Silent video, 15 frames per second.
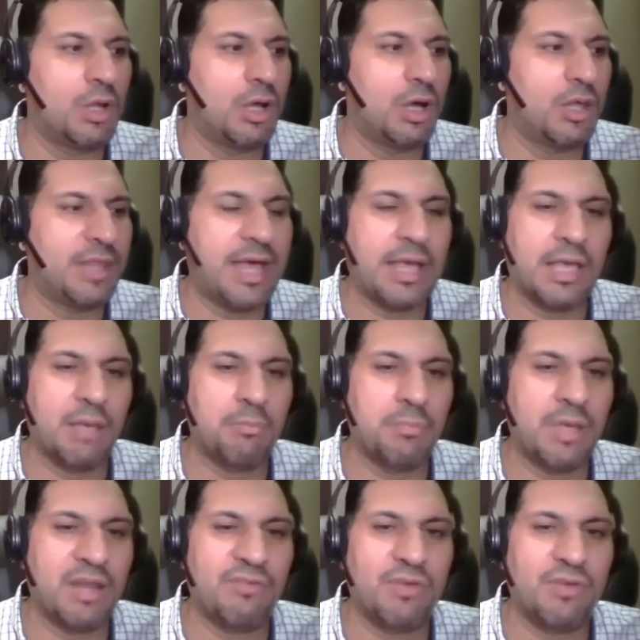that can
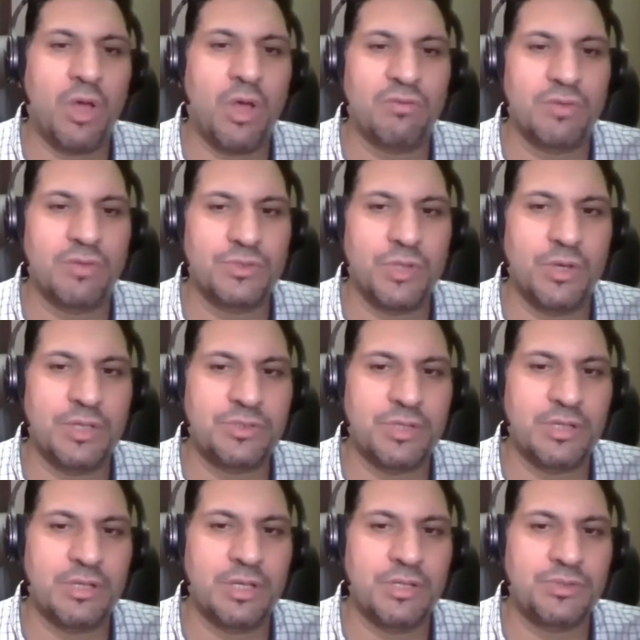benefit all of us. So
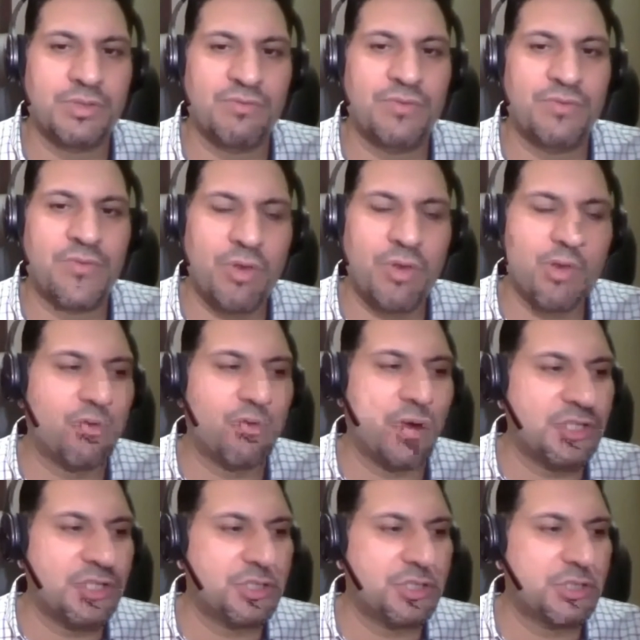it's a very
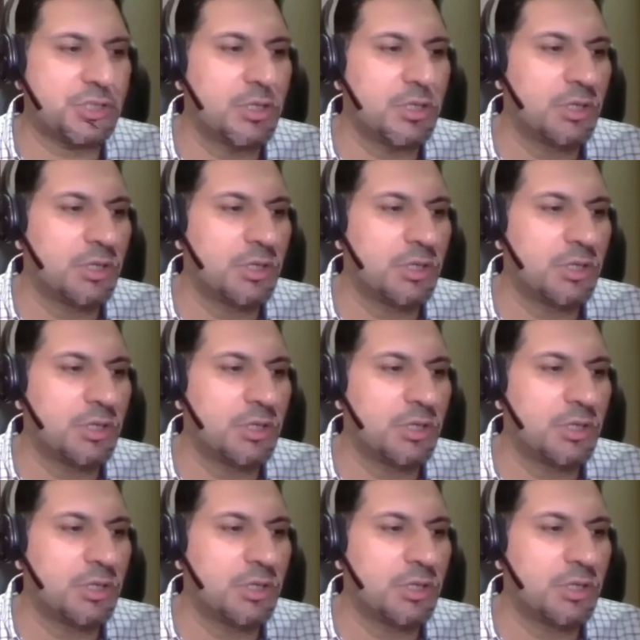fresh